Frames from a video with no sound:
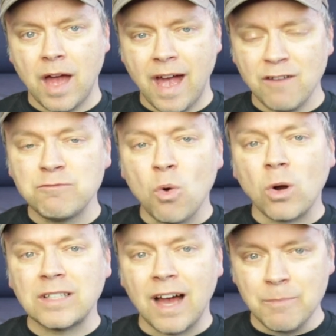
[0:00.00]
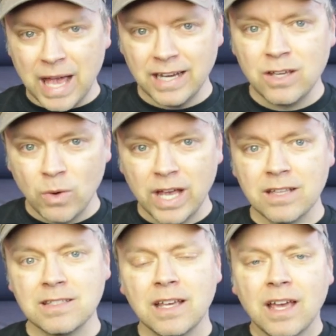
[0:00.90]
have more time
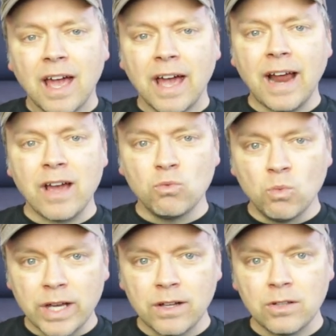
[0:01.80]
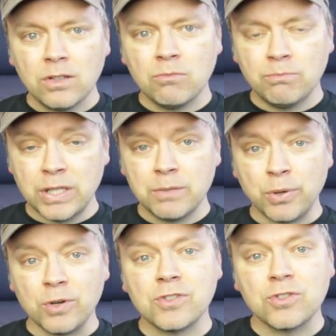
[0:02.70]
anyways, and I will be
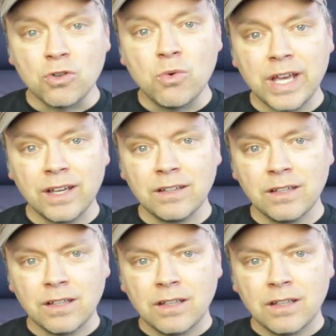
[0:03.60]
pursuing,